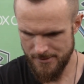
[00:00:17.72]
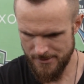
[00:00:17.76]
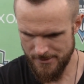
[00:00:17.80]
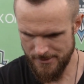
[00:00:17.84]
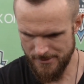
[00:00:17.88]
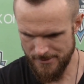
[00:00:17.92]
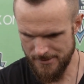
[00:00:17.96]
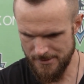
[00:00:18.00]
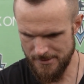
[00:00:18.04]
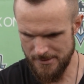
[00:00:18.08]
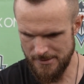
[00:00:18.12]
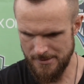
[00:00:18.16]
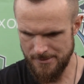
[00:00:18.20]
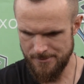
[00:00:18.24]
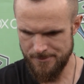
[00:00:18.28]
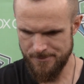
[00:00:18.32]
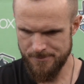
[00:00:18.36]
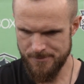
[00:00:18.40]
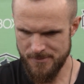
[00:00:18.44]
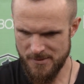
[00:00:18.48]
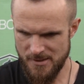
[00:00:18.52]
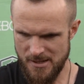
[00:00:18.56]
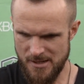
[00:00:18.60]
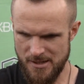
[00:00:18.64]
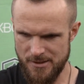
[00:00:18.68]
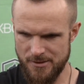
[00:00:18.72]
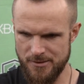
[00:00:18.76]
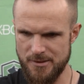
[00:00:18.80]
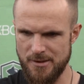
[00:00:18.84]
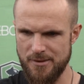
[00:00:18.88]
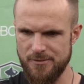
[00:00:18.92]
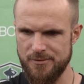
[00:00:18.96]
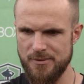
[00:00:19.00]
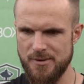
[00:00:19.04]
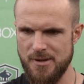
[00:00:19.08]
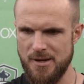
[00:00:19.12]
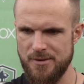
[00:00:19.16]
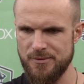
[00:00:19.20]
Yeah, you
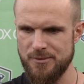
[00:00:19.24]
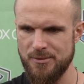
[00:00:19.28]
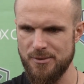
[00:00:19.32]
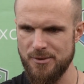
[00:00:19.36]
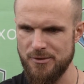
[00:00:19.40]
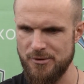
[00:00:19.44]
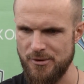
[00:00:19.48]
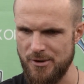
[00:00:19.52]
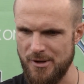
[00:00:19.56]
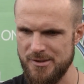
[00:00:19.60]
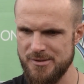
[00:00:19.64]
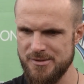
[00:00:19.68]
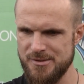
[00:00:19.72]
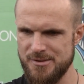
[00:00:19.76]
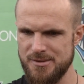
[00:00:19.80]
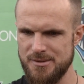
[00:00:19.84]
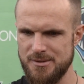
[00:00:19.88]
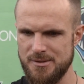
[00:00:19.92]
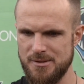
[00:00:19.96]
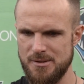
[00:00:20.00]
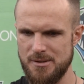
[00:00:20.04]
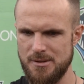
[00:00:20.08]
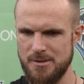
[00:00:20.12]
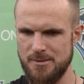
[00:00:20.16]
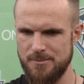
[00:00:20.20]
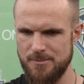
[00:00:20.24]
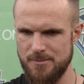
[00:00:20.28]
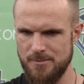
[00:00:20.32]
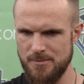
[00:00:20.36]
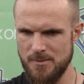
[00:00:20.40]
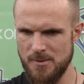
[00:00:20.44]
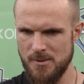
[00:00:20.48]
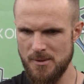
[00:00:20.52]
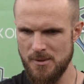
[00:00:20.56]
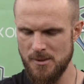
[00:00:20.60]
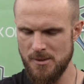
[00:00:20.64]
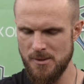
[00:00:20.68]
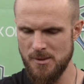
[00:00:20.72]
definitely have to adjust.
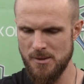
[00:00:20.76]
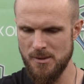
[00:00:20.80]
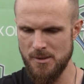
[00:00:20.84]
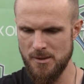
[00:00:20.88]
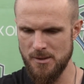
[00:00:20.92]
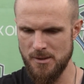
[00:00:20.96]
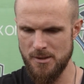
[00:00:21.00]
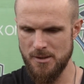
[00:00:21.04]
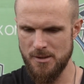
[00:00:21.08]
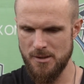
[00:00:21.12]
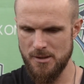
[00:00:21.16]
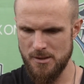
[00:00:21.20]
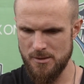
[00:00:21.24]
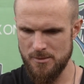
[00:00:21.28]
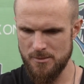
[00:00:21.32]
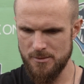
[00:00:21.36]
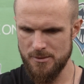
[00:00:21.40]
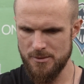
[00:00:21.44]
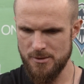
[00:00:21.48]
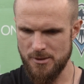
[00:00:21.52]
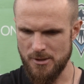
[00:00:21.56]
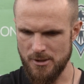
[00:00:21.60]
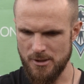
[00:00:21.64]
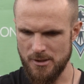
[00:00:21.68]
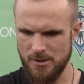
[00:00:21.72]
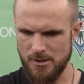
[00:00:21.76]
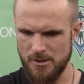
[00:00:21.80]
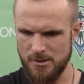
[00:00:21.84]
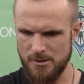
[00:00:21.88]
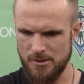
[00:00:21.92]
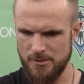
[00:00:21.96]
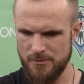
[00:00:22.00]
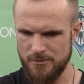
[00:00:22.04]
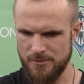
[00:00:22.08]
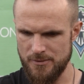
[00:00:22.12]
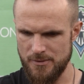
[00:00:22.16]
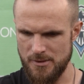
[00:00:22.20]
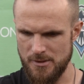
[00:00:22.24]
We're talking
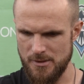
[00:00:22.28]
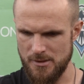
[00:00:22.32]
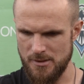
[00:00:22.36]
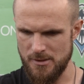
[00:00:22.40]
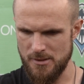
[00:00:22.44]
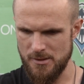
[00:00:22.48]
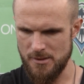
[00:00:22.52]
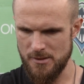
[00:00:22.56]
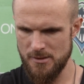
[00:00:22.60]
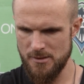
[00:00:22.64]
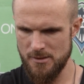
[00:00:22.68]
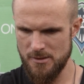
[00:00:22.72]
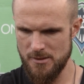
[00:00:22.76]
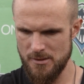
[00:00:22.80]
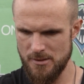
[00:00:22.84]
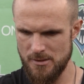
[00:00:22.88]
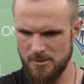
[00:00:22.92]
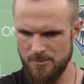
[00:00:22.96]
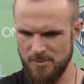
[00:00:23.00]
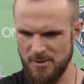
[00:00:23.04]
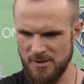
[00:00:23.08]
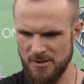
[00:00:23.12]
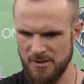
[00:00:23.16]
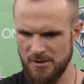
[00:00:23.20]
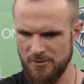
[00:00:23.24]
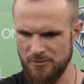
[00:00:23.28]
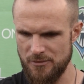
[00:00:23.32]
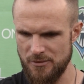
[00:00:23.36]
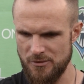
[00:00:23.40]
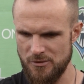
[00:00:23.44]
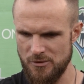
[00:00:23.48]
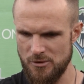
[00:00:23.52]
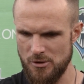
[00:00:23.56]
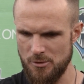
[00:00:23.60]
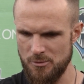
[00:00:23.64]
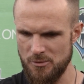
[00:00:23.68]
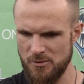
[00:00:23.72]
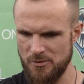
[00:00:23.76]
of a big difference
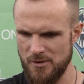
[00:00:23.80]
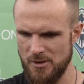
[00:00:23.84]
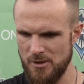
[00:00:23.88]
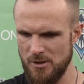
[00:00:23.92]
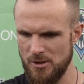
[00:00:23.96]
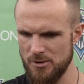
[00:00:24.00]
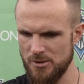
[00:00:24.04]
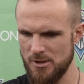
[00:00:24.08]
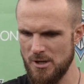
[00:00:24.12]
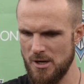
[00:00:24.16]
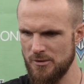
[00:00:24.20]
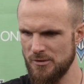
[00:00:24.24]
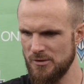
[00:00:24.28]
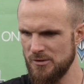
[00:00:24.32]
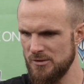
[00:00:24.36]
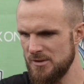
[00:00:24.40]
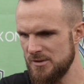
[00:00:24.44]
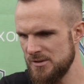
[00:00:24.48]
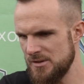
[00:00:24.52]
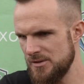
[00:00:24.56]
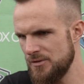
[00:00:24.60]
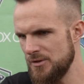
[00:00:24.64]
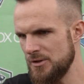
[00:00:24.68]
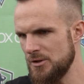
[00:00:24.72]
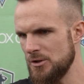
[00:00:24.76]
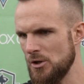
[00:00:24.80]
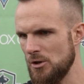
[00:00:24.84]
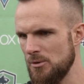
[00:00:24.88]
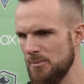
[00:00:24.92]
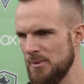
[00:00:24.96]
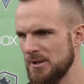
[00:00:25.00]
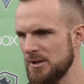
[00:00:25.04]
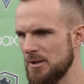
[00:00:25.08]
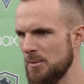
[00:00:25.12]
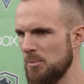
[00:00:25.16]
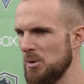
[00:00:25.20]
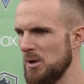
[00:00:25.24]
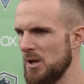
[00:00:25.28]
in terms of how long the offseason is. If you don't
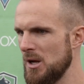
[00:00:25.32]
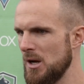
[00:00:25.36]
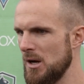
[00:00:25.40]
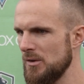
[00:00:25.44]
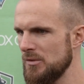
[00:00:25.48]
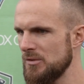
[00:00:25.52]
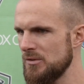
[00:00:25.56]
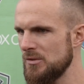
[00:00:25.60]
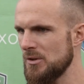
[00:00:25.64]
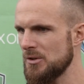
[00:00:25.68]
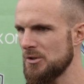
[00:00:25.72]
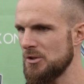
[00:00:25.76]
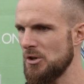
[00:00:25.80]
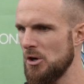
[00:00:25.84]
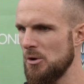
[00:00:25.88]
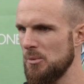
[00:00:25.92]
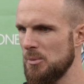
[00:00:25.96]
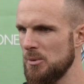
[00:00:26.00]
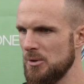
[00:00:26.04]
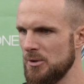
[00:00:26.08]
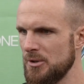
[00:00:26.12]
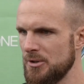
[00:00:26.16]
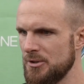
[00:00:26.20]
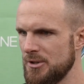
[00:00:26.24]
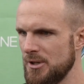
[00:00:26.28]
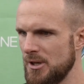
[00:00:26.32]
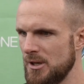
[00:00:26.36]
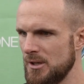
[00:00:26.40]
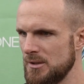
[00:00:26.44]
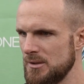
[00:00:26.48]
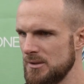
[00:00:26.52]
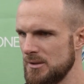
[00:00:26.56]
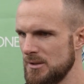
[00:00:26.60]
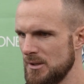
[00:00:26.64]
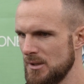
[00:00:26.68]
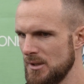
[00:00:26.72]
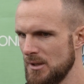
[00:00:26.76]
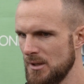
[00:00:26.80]
make the playoffs, October, you're
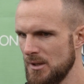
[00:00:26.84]
done.